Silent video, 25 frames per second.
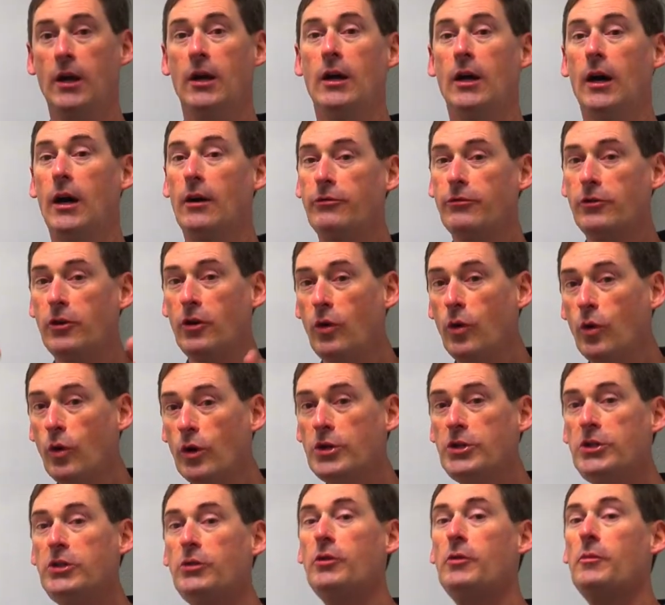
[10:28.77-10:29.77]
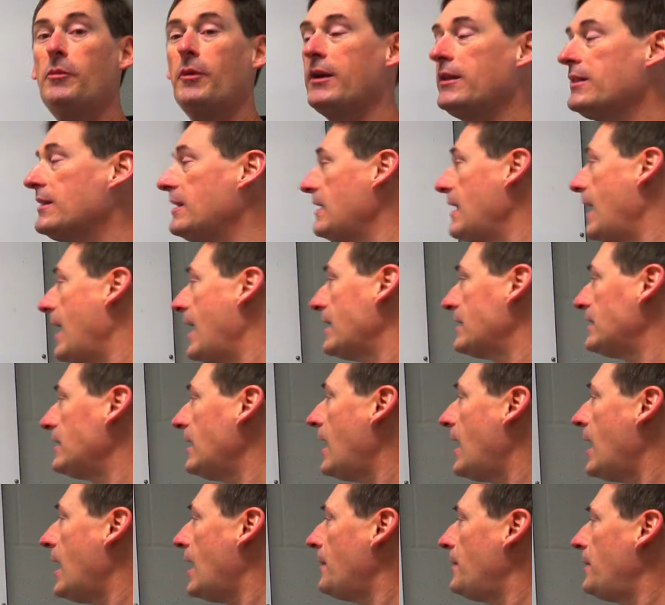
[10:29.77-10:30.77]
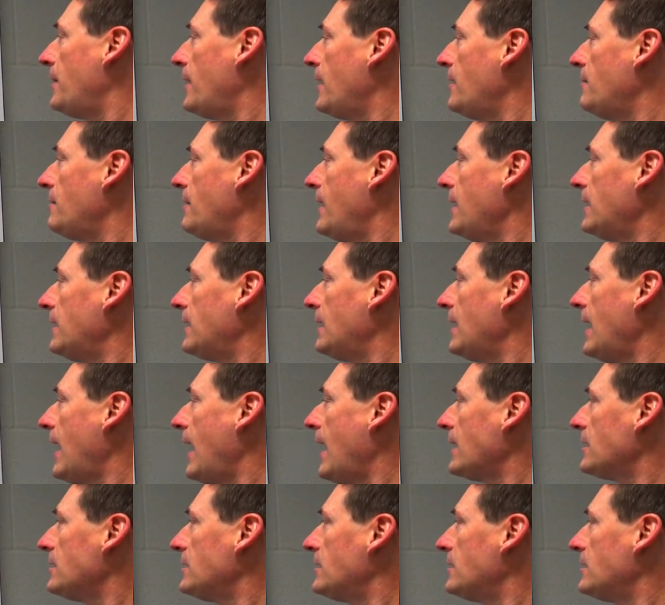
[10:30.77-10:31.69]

Of course you would bring the x up and make it x